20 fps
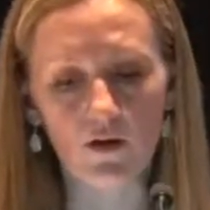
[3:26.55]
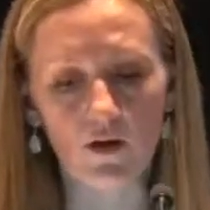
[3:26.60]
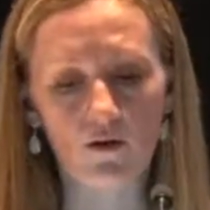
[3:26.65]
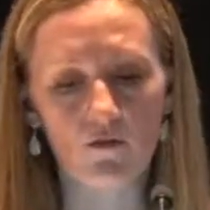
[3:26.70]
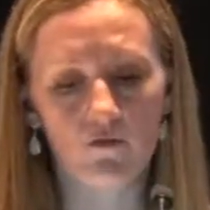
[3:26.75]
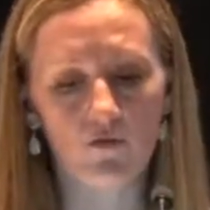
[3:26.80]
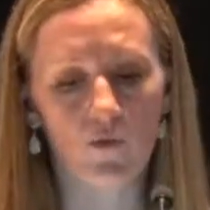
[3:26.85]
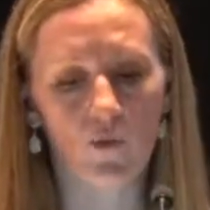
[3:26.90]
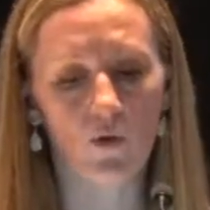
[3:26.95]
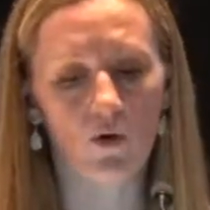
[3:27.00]

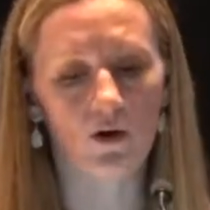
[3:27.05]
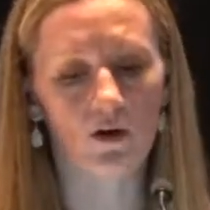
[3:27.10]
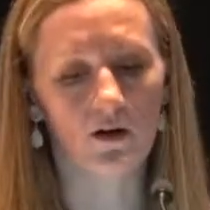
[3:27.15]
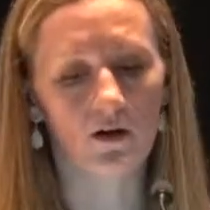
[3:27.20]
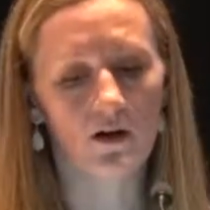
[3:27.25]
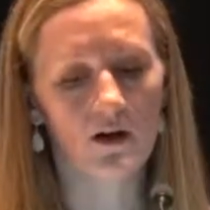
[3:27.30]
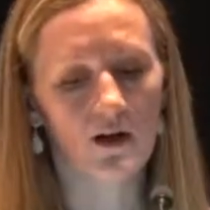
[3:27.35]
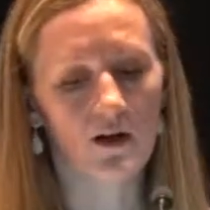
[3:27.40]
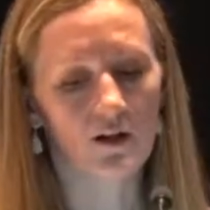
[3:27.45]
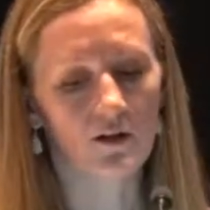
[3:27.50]

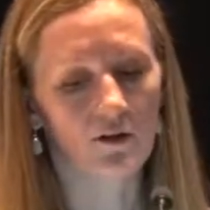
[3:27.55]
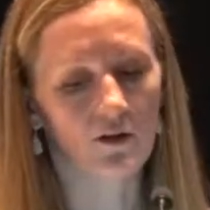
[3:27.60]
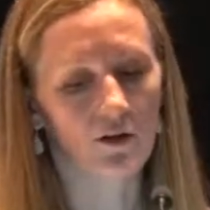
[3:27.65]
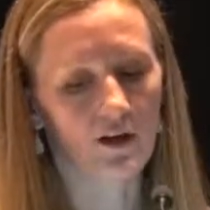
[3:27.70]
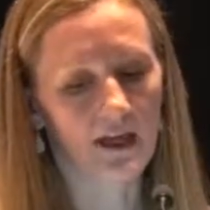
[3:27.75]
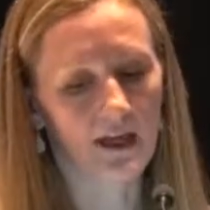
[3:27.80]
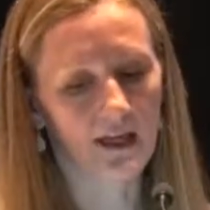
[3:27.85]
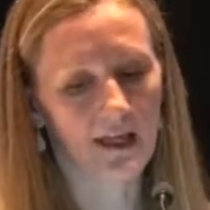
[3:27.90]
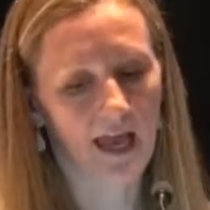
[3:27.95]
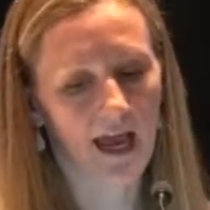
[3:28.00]
for
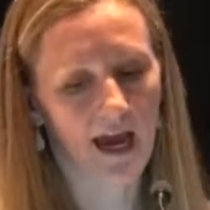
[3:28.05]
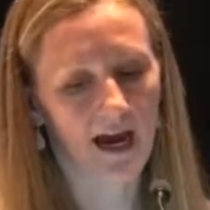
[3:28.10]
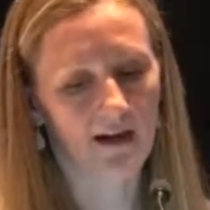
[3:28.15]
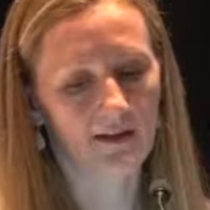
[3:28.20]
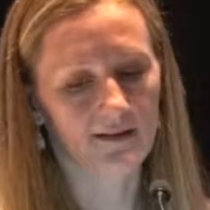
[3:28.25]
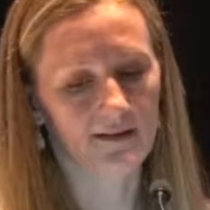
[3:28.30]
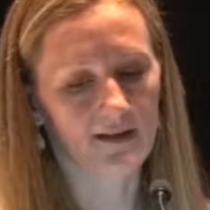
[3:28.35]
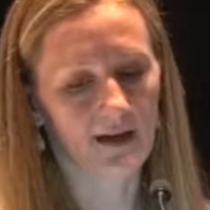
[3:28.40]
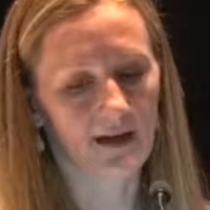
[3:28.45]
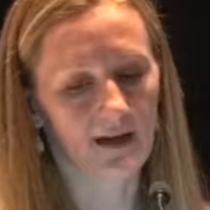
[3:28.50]
looking
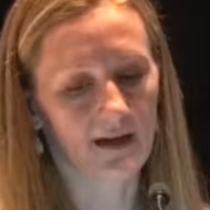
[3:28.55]
at,